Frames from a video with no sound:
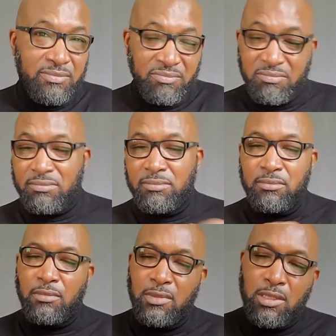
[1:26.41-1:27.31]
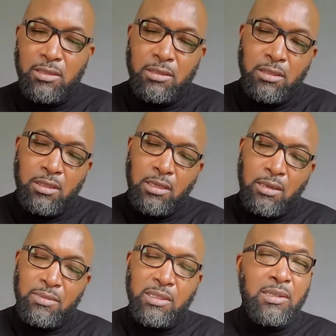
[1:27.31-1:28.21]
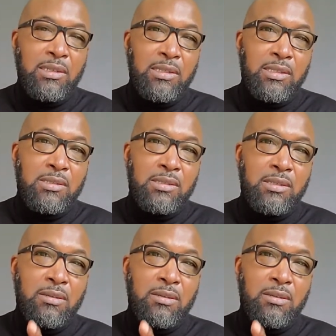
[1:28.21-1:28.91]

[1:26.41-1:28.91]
I'm looking at this.